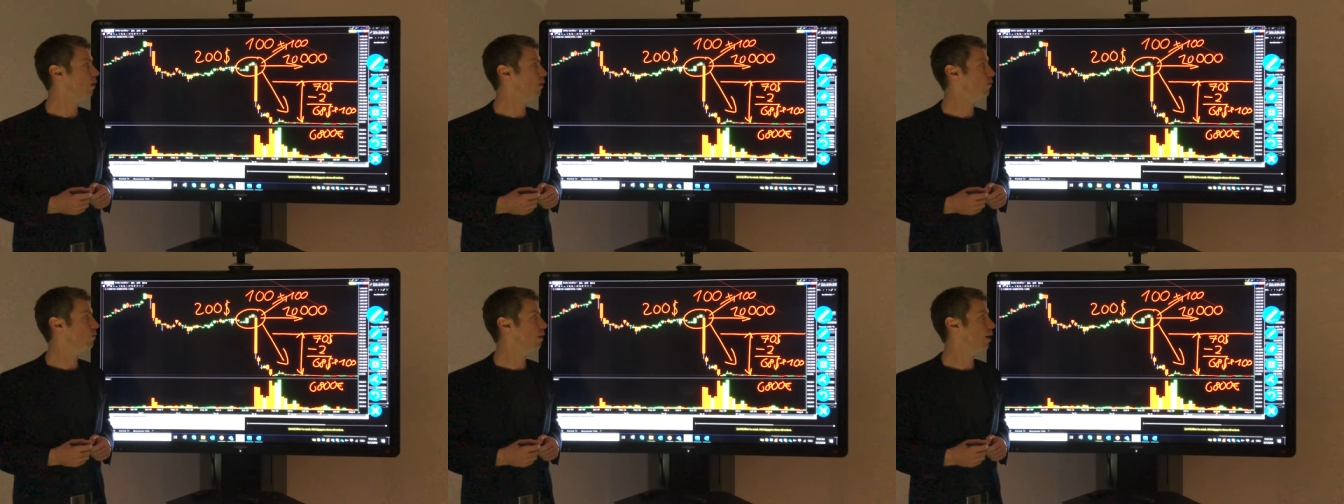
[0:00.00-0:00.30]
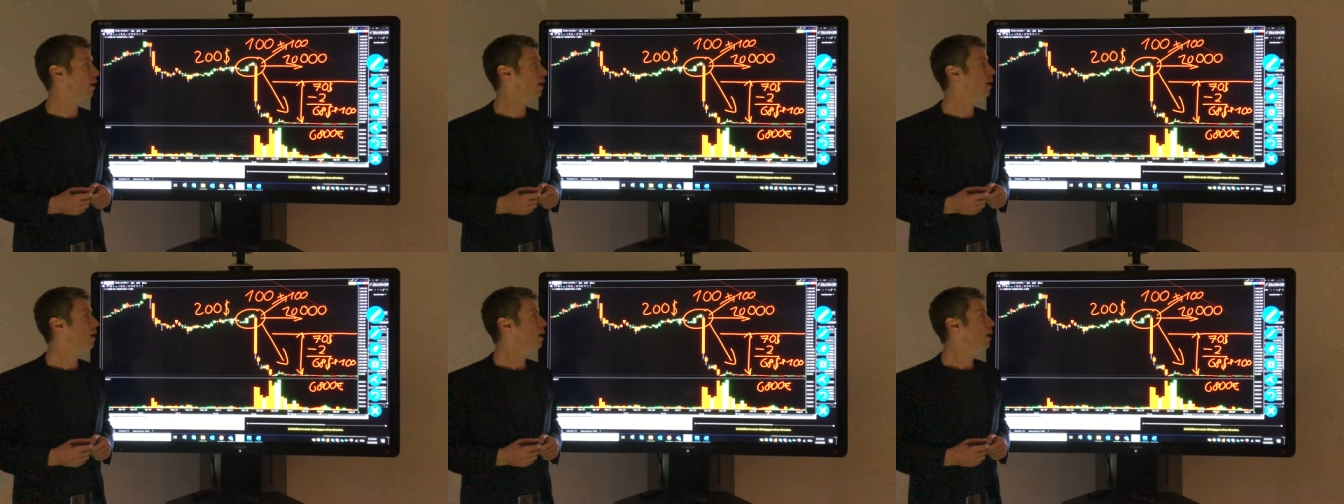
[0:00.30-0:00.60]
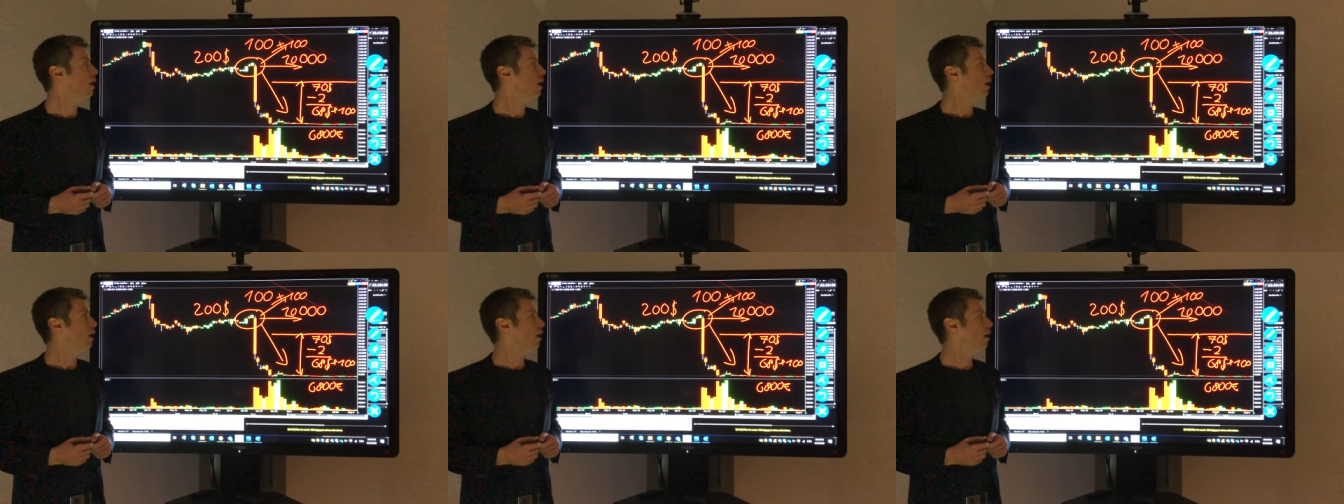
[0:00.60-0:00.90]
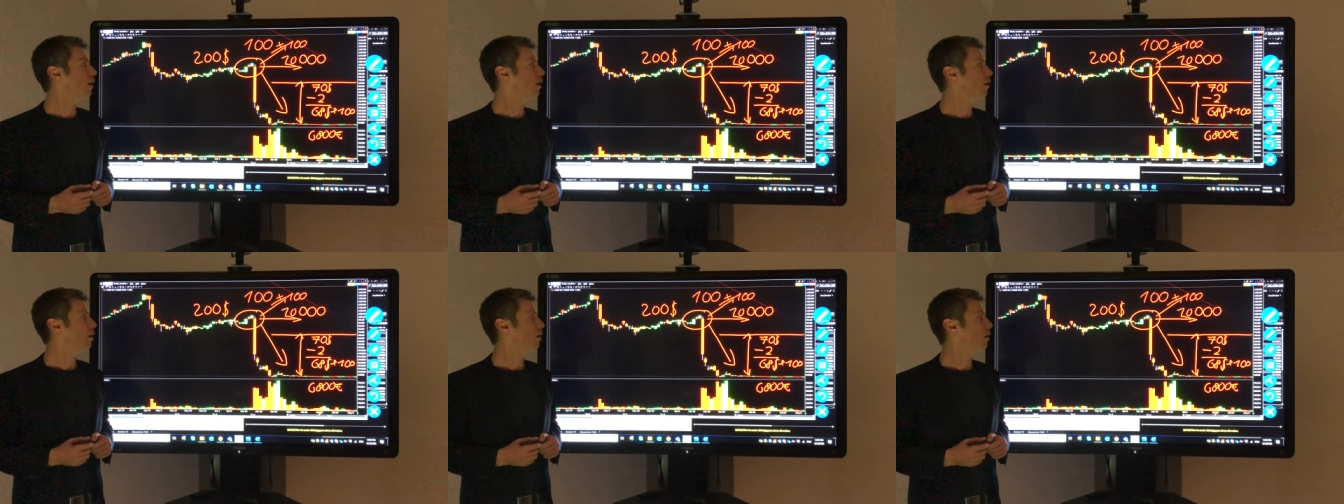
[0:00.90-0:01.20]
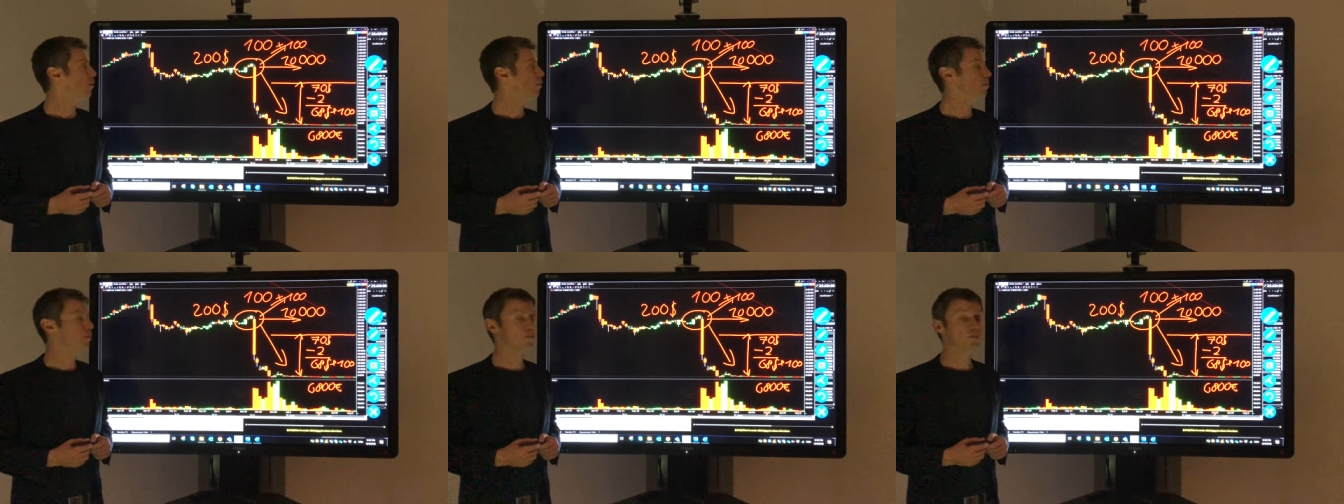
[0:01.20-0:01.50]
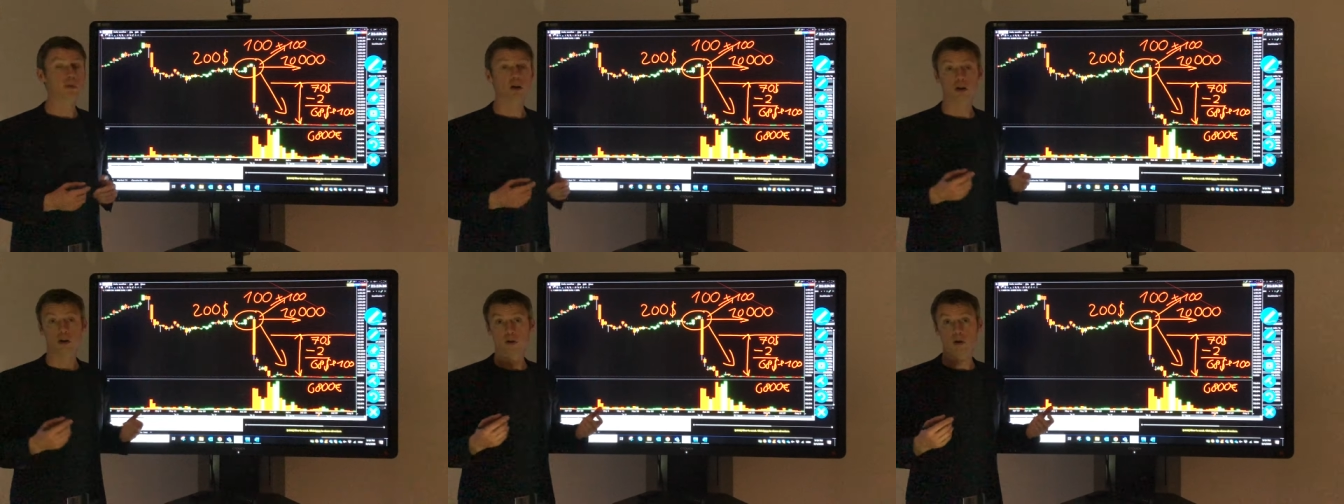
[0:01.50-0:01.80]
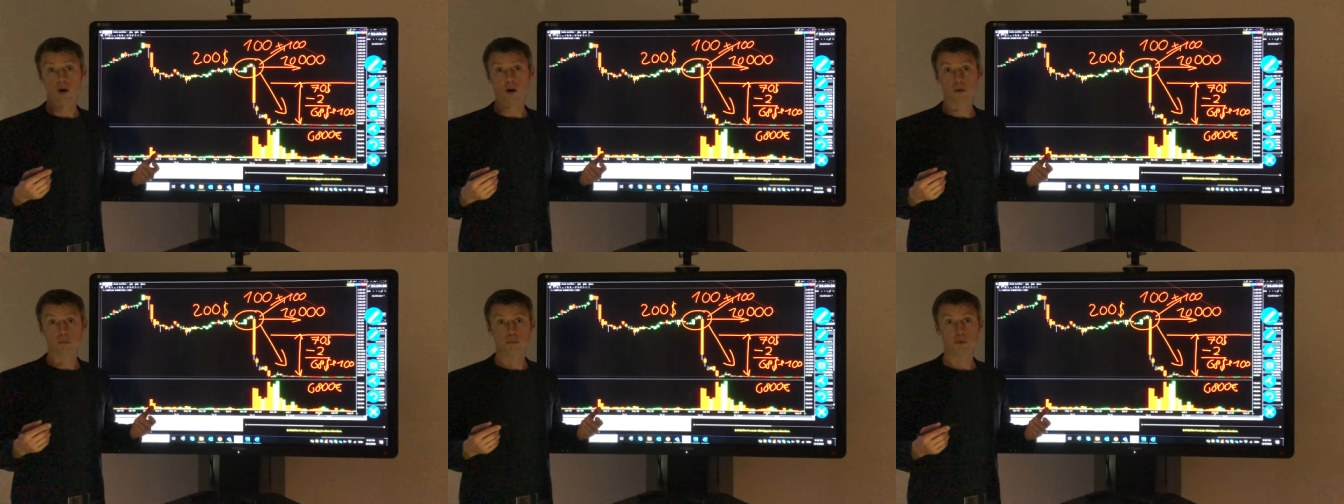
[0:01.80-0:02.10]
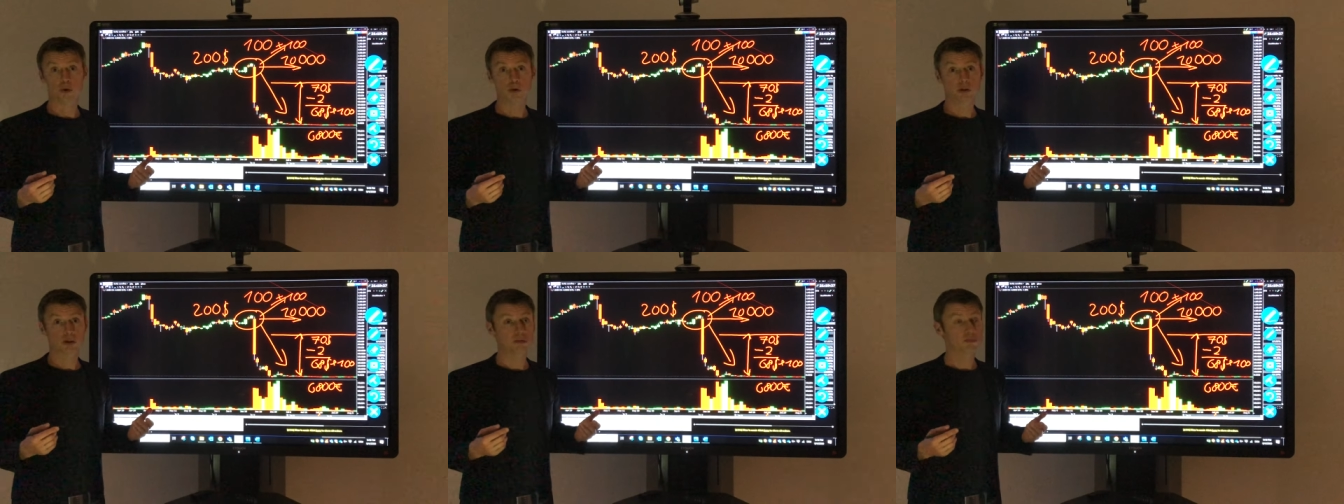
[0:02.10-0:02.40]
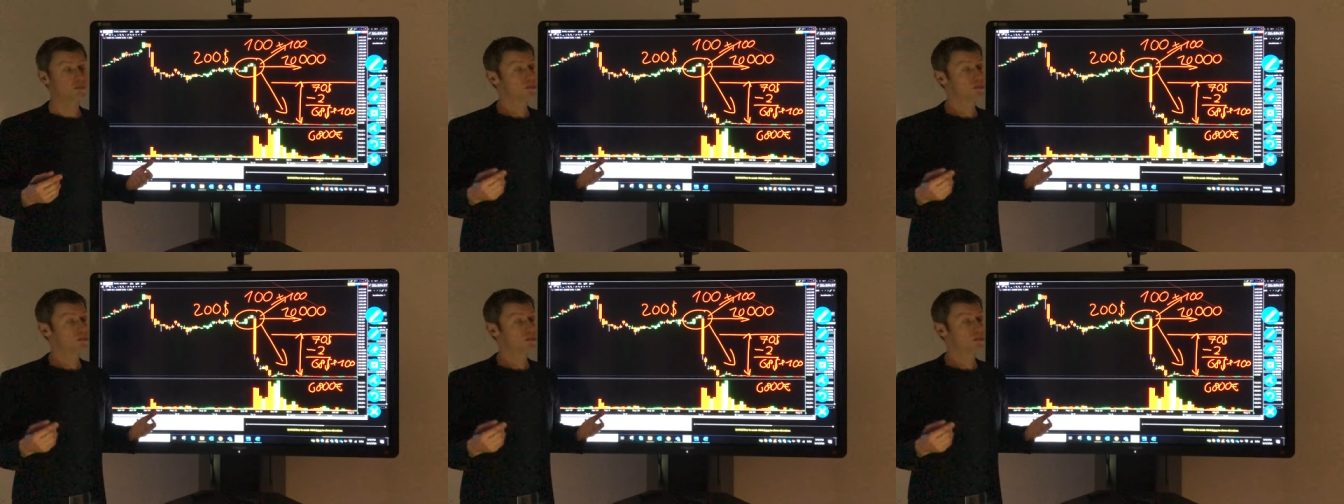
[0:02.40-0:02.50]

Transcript: of a long put.